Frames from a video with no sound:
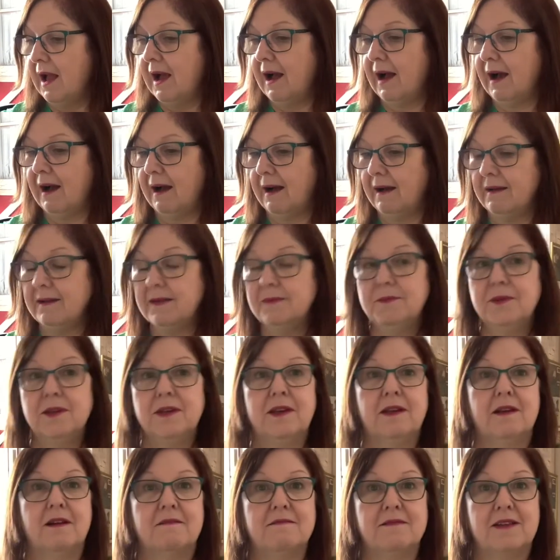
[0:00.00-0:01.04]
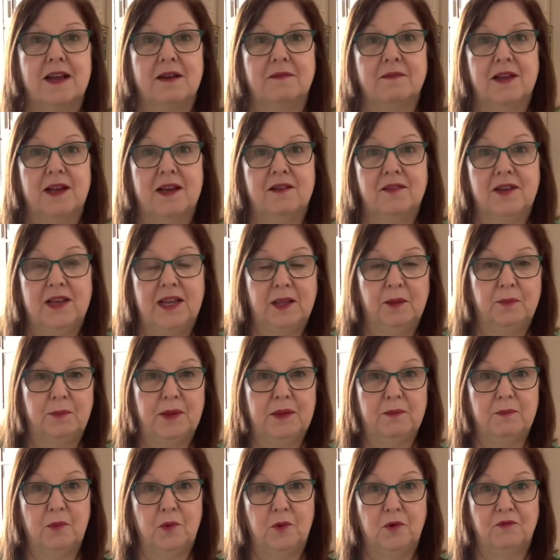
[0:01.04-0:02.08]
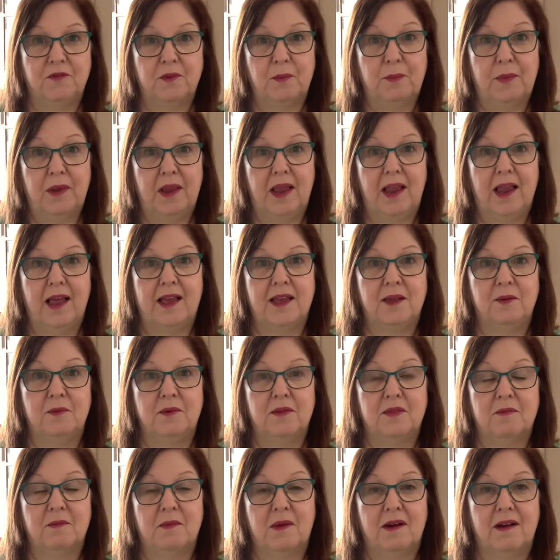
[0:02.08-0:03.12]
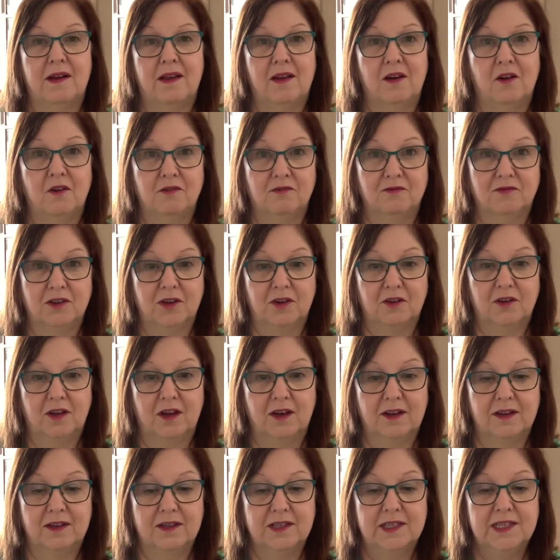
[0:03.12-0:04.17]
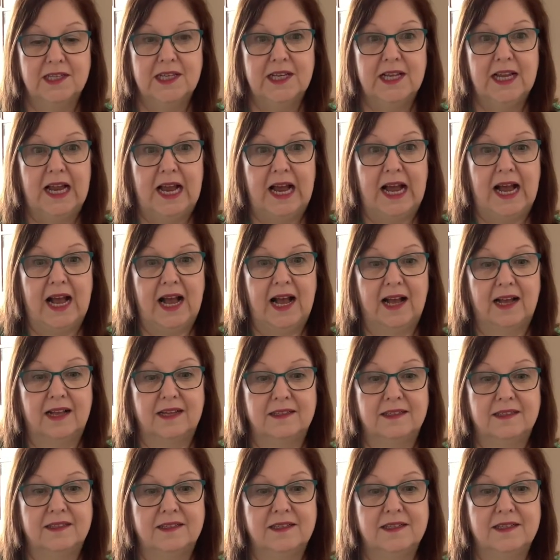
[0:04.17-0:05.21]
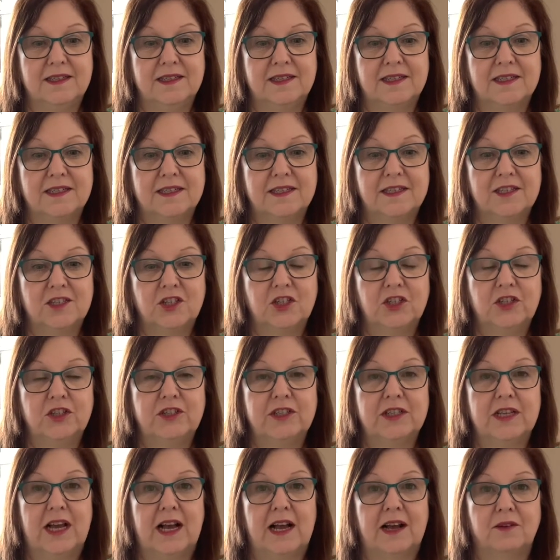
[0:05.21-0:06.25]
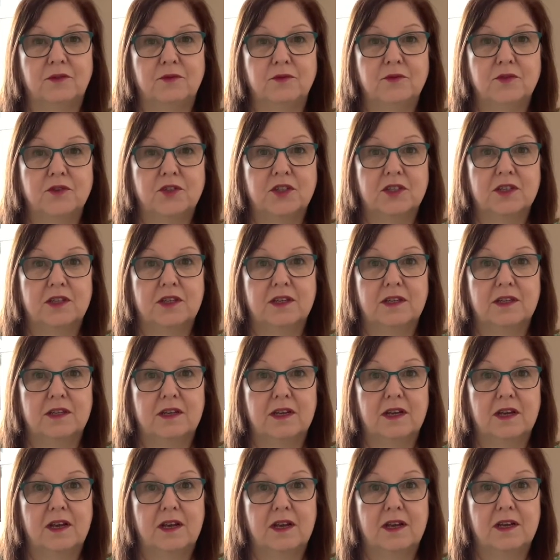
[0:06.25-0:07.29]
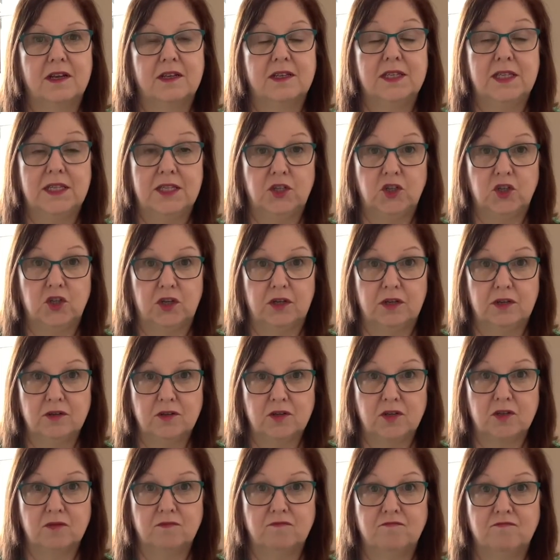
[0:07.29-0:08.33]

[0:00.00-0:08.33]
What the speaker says: I'm going to go now and have a little bit more of a play with my overlocker and cut out a t-shirt,